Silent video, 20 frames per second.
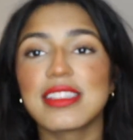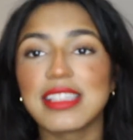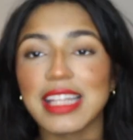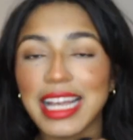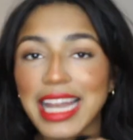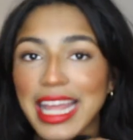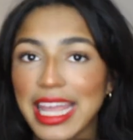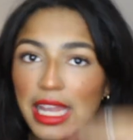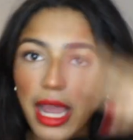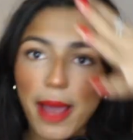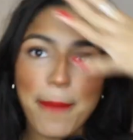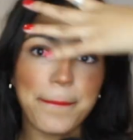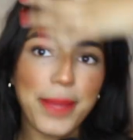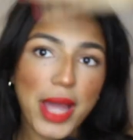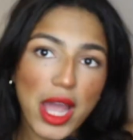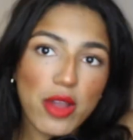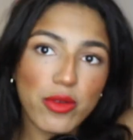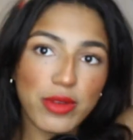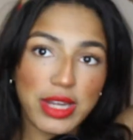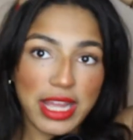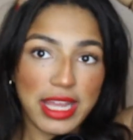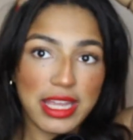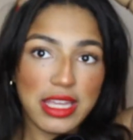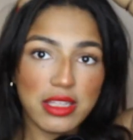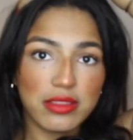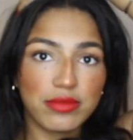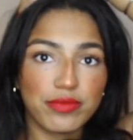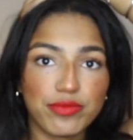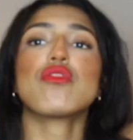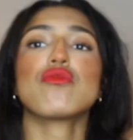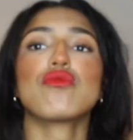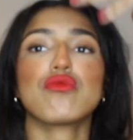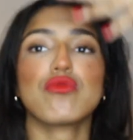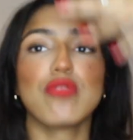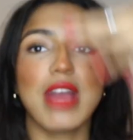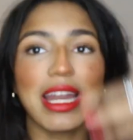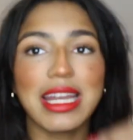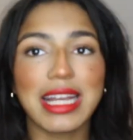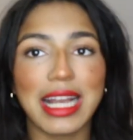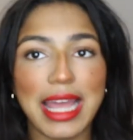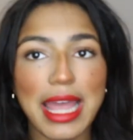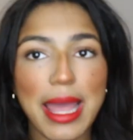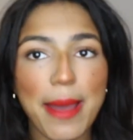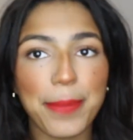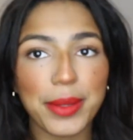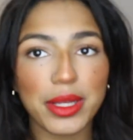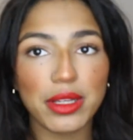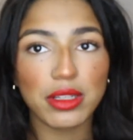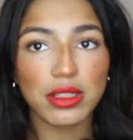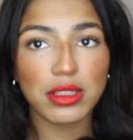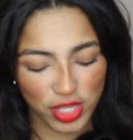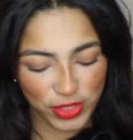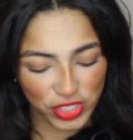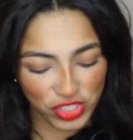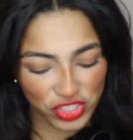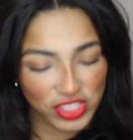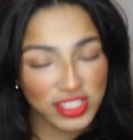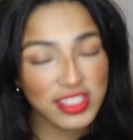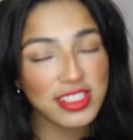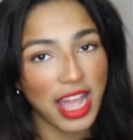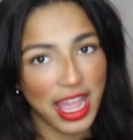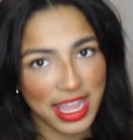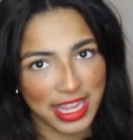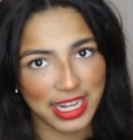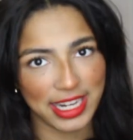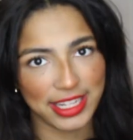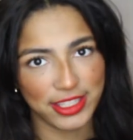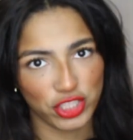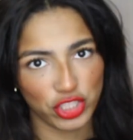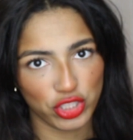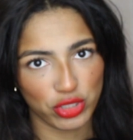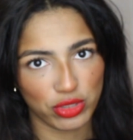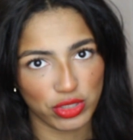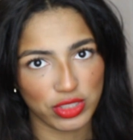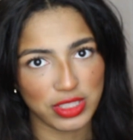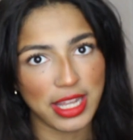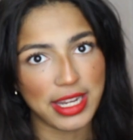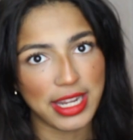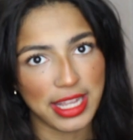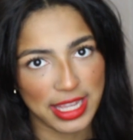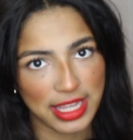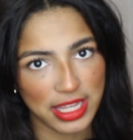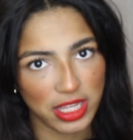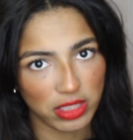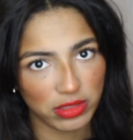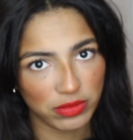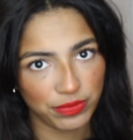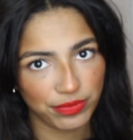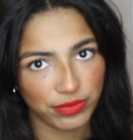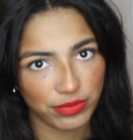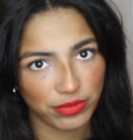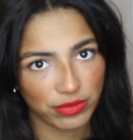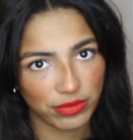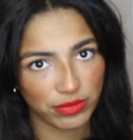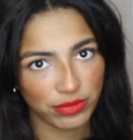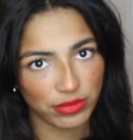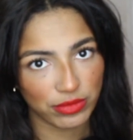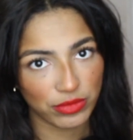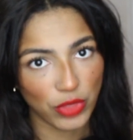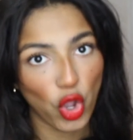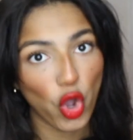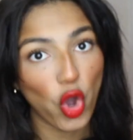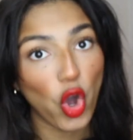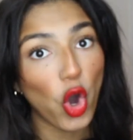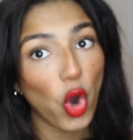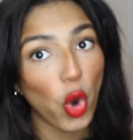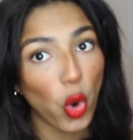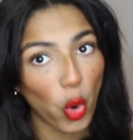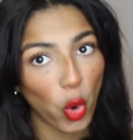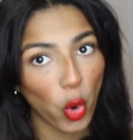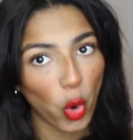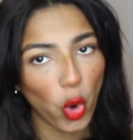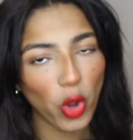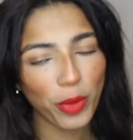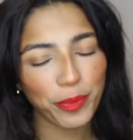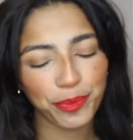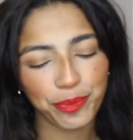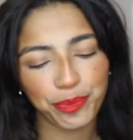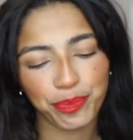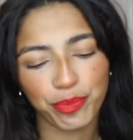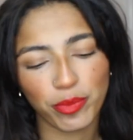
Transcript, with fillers: slick pony, red lip, cycling shorts and a heel. Or